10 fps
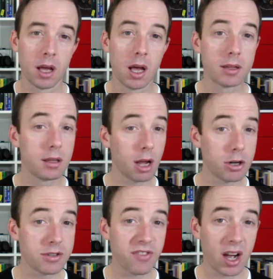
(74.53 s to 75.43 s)
The large
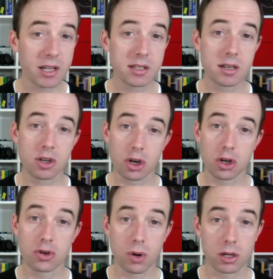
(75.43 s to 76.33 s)
fines deter
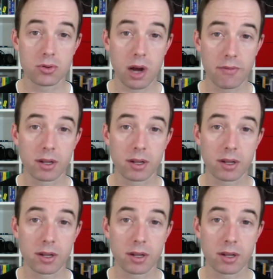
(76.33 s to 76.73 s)
drunk driving.